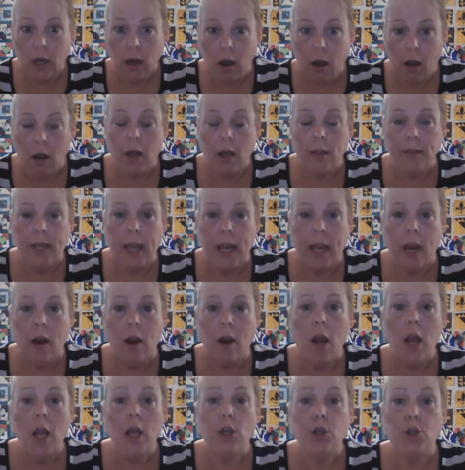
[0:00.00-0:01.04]
on
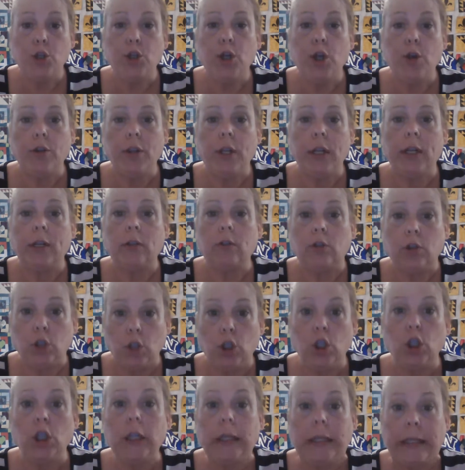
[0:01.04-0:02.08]
there so that it will
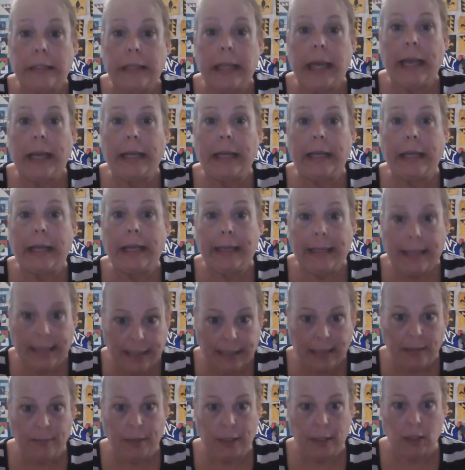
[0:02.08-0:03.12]
look like a
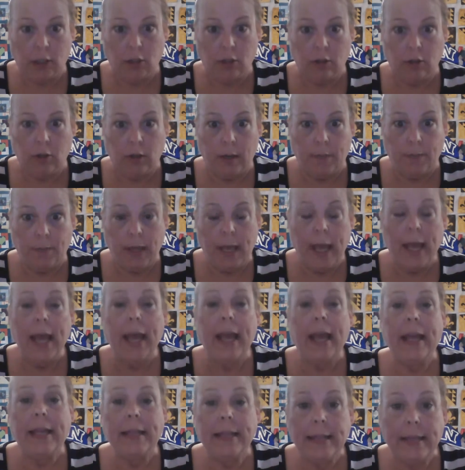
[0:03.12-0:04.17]
comic strip.
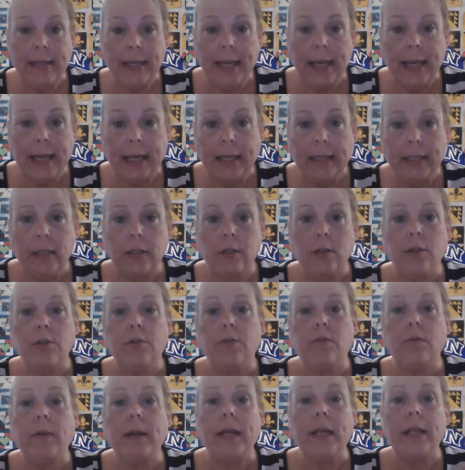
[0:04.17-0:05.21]
And then the
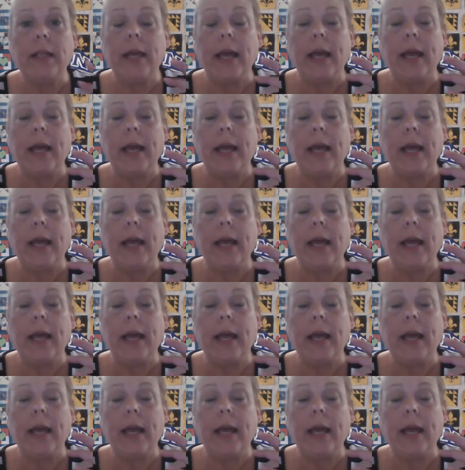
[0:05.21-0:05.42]
3